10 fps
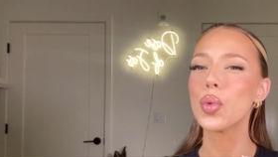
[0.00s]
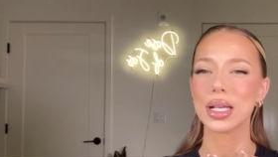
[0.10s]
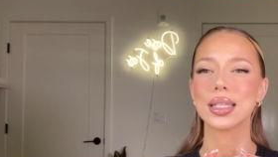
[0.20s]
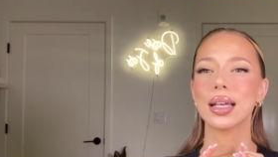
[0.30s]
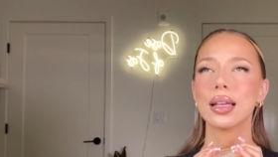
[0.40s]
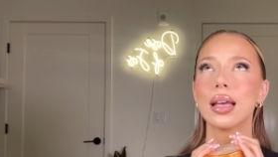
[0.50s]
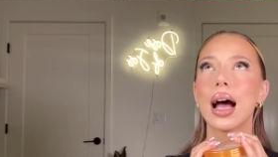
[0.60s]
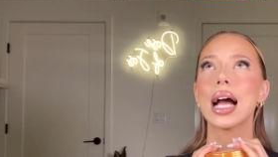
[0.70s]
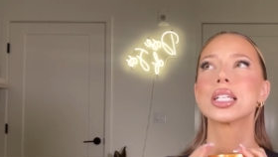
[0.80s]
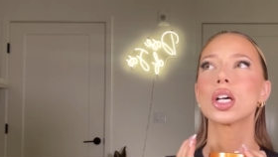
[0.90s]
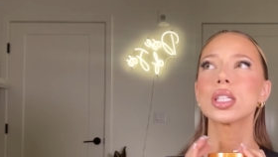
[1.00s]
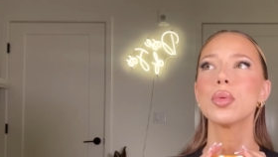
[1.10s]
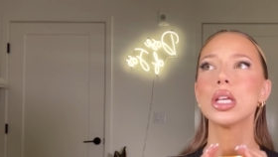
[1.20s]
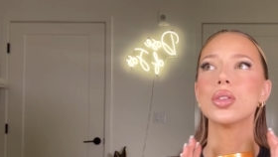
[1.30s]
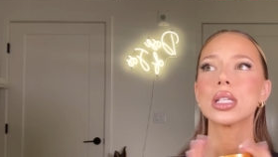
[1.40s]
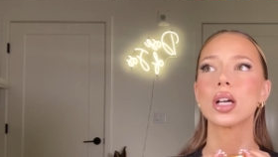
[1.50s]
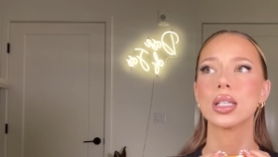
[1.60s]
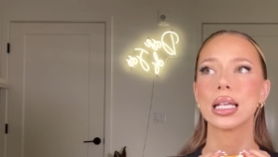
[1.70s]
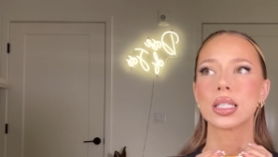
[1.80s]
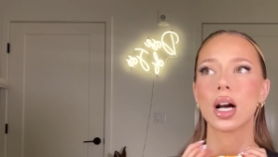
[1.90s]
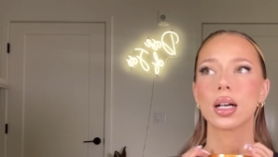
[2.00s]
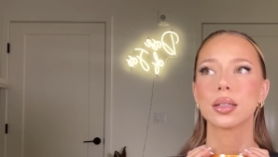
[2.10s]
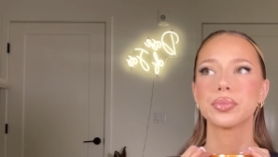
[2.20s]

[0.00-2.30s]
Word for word: was it? I saw somebody use this on TikTok.